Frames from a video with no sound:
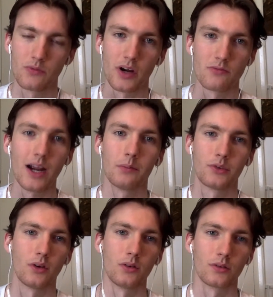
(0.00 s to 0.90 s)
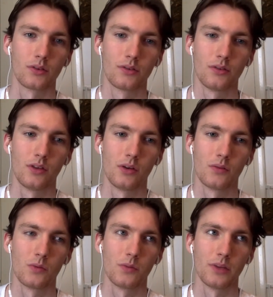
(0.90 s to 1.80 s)
rap songs that
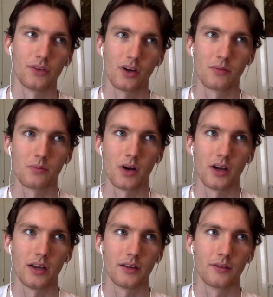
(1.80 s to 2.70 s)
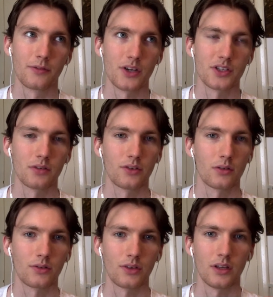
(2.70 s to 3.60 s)
would be sung by French
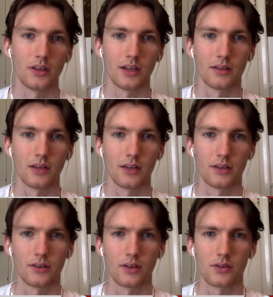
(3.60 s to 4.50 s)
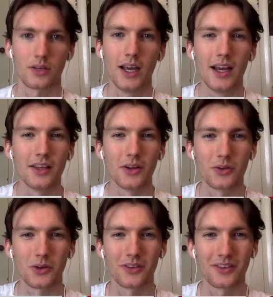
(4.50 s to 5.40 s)
aristocracy at the end of the 18th century. You know,
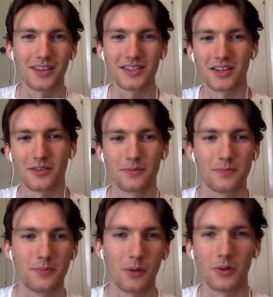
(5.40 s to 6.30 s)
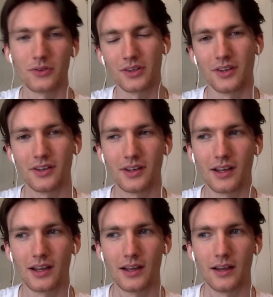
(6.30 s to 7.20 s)
you've got these kind of problems, and
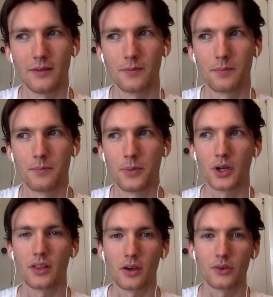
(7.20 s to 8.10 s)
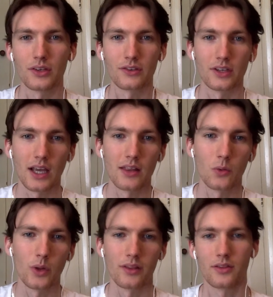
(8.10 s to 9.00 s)
putting those things together
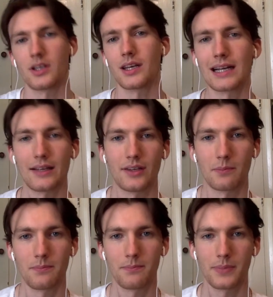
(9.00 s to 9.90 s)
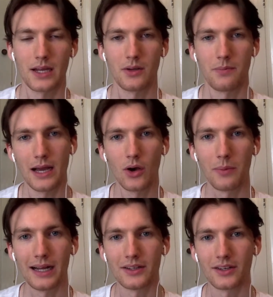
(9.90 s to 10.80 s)
with like a classic piano power
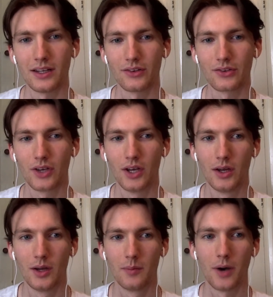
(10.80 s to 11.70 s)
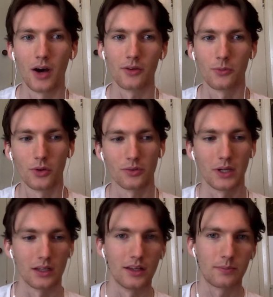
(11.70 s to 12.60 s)
ballad is part of what's
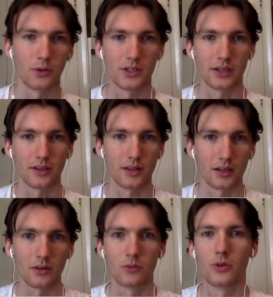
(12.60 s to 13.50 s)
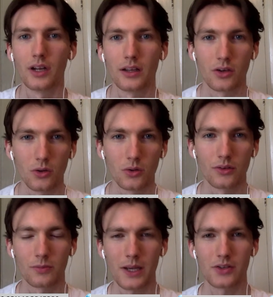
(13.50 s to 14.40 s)
making this project, I think, really cool
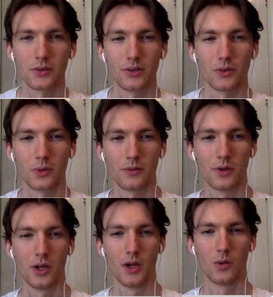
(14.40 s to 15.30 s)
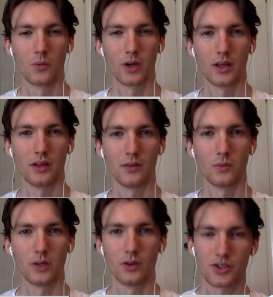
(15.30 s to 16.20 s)
and special, is that we're
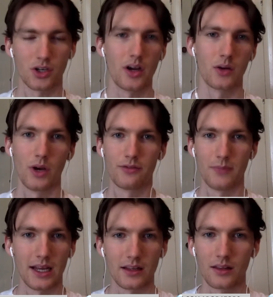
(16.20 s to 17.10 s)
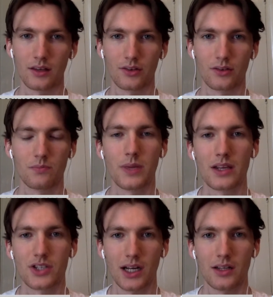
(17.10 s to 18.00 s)
not shying away from any of these big
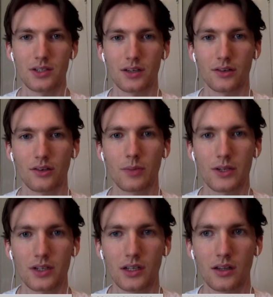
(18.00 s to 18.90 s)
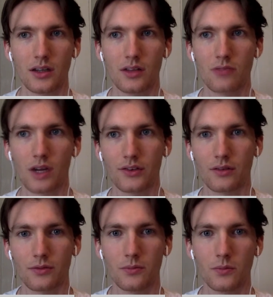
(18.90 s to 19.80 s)
challenges, especially in the
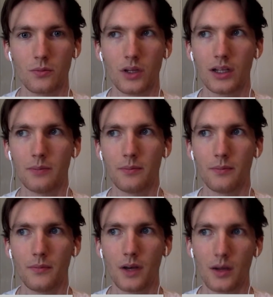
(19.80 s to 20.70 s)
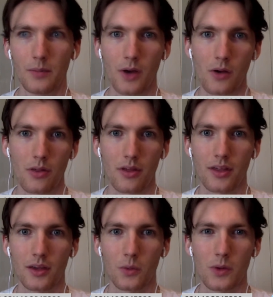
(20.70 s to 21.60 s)
writing from Will and I both. I
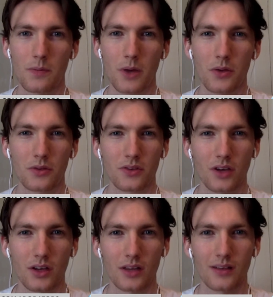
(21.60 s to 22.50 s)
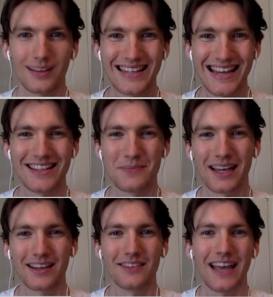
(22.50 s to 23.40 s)
think we're both taking them
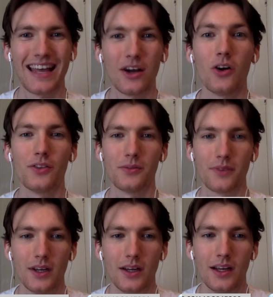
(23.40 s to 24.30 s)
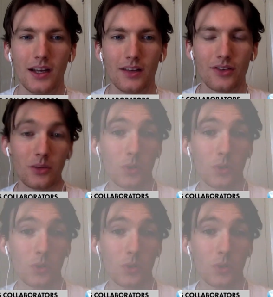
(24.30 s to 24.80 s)
kind of head on and seeing